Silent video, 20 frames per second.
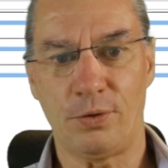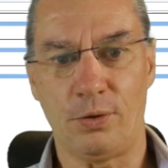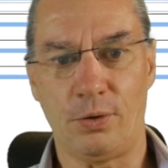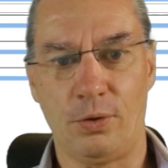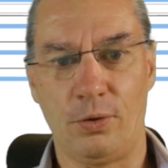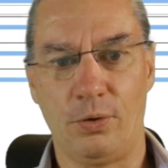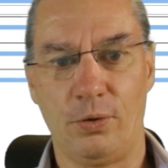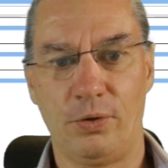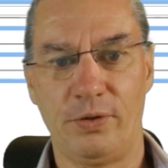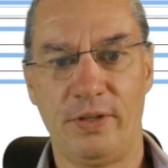
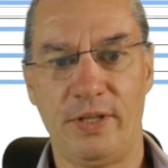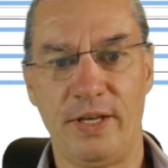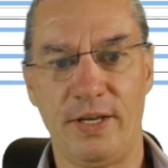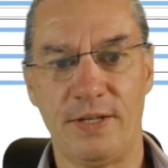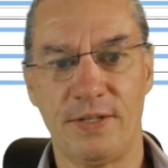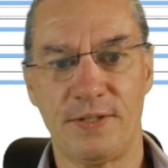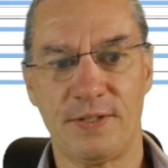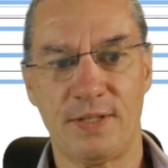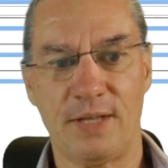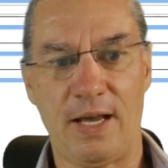So
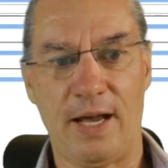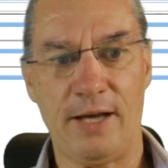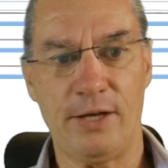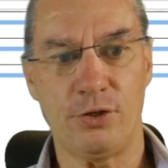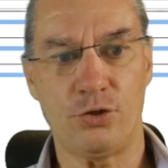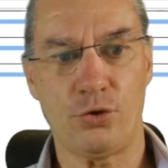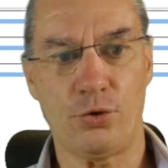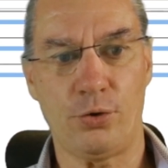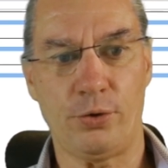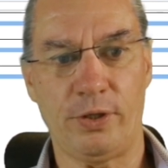this,
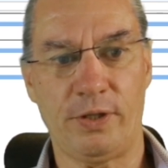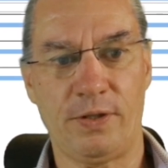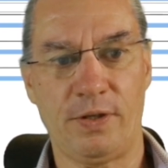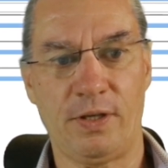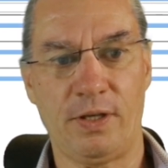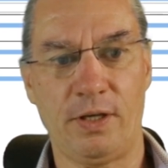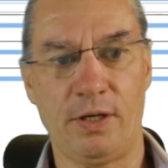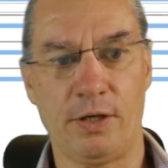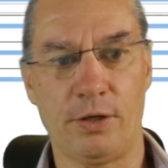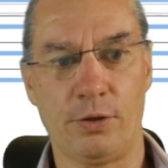I show
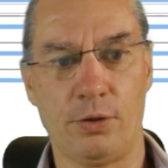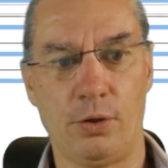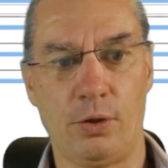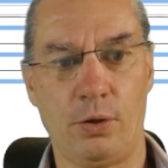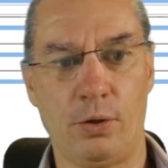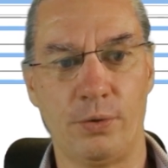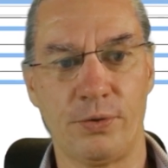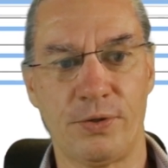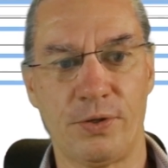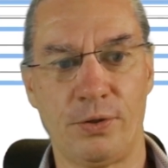it here
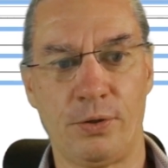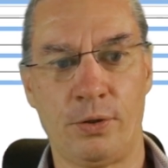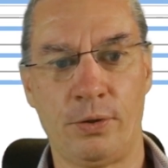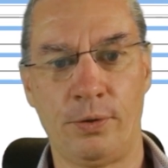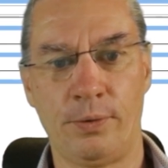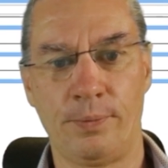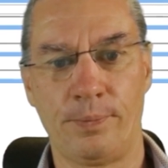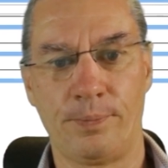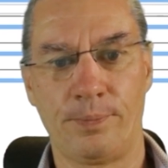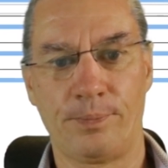
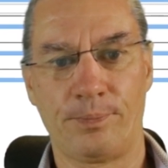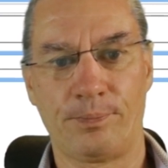also.